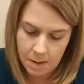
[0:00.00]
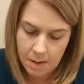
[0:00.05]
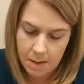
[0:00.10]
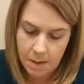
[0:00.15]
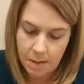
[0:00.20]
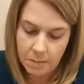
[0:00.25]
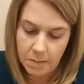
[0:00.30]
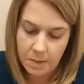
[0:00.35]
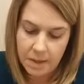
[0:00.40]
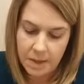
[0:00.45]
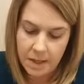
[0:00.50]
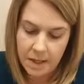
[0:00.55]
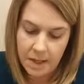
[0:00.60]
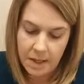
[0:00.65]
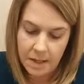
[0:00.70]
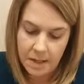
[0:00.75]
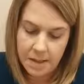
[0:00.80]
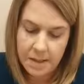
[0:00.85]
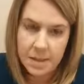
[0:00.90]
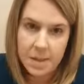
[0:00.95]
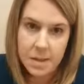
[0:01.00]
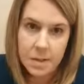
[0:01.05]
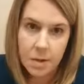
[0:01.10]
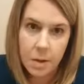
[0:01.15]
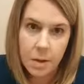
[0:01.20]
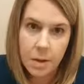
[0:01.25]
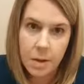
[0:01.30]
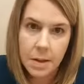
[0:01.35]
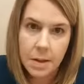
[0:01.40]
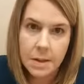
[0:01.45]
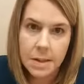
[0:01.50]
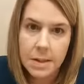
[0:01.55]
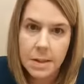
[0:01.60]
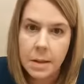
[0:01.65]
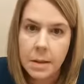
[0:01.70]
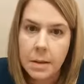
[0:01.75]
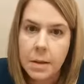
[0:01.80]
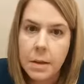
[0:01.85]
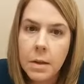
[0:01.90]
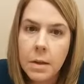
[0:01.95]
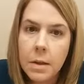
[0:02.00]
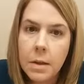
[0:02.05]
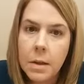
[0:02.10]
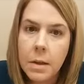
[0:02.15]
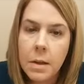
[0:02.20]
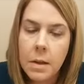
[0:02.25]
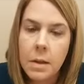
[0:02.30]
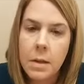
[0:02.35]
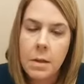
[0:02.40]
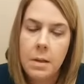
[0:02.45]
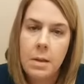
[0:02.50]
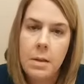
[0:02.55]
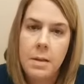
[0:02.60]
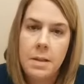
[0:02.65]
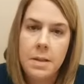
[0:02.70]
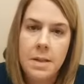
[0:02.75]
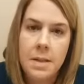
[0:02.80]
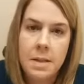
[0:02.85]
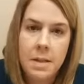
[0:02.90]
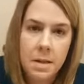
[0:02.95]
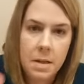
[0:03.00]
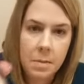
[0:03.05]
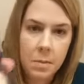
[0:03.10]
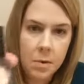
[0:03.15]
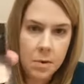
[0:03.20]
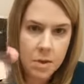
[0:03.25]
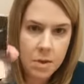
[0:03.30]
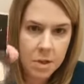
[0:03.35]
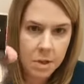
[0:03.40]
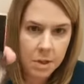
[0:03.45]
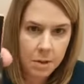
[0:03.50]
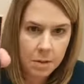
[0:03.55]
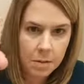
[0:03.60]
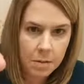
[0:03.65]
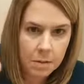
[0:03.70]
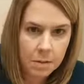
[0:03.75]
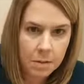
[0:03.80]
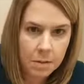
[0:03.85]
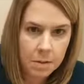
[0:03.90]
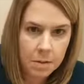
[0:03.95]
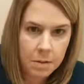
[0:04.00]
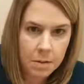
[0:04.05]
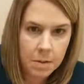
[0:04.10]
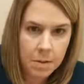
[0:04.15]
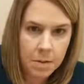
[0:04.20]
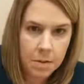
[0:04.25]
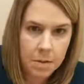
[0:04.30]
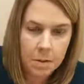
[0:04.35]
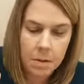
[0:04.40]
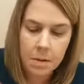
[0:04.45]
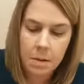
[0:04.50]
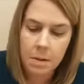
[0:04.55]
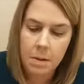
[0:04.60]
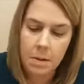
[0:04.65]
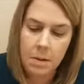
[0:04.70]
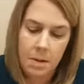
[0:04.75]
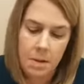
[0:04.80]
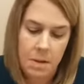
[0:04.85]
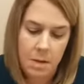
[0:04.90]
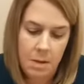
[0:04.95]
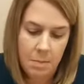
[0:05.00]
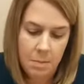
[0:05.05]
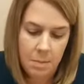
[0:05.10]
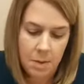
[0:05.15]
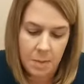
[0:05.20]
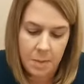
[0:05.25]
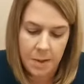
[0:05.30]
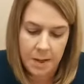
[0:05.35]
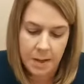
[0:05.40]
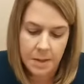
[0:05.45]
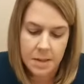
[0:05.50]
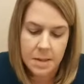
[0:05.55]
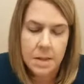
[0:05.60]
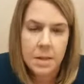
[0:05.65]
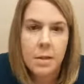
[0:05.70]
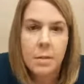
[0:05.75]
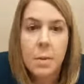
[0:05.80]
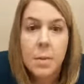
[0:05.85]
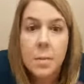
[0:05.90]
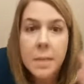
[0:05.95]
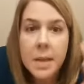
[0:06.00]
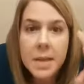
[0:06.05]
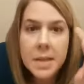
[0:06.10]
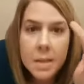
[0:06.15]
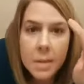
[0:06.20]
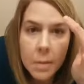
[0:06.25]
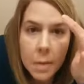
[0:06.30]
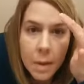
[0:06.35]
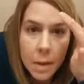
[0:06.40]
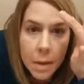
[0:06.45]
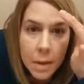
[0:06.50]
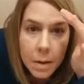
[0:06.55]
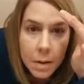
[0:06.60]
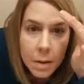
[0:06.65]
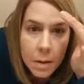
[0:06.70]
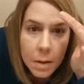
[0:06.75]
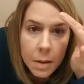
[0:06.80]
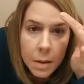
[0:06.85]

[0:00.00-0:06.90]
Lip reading: I will take this darker concealer. This is the number 2. My palette's a little bit messy right now.